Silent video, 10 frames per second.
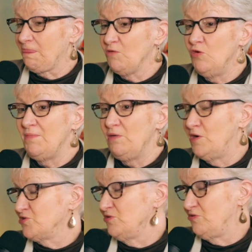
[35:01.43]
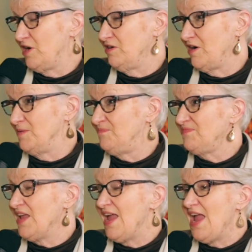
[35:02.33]
where my washer and dryer are.
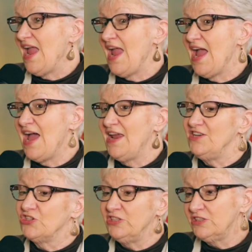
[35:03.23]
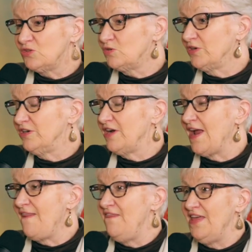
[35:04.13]
And I turned the corner,
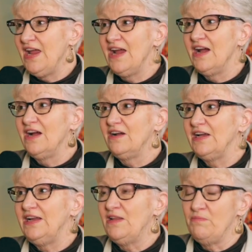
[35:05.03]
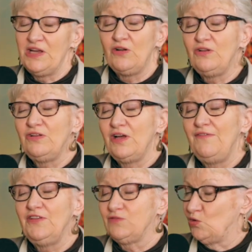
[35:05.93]
and there in the middle
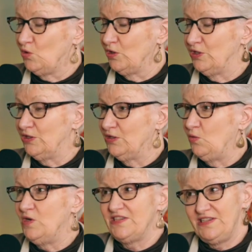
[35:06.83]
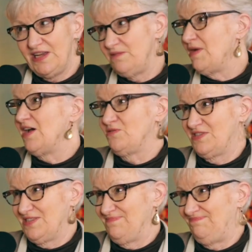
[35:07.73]
of the floor was a dead
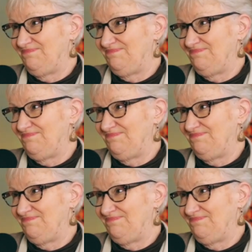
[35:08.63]
mouse.